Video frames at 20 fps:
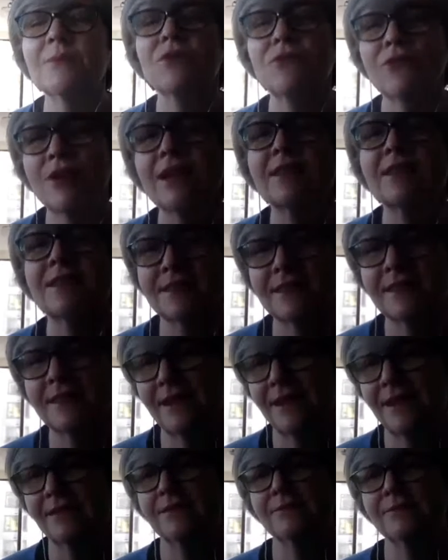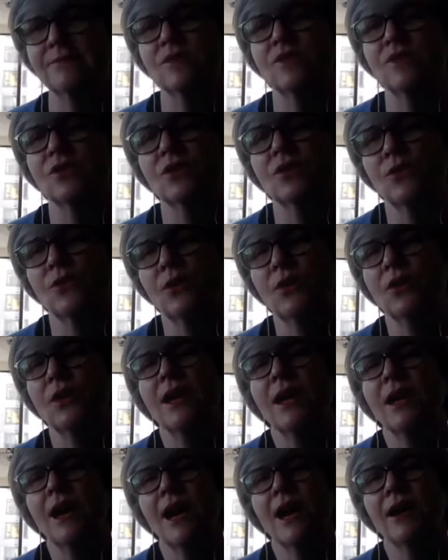let me write this down. So
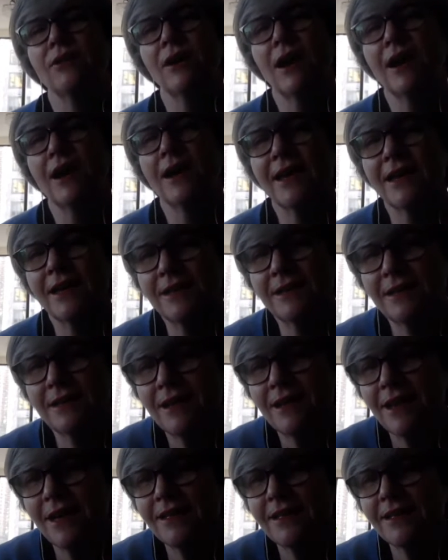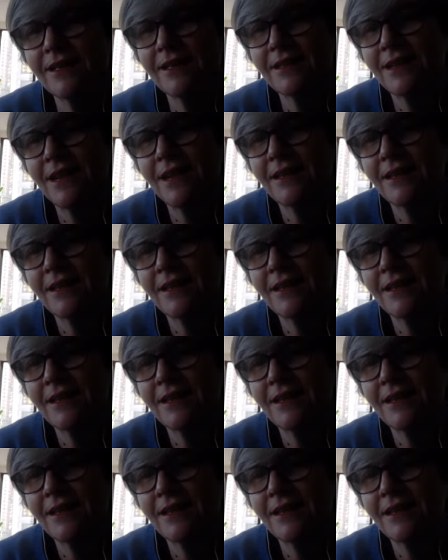I, I, I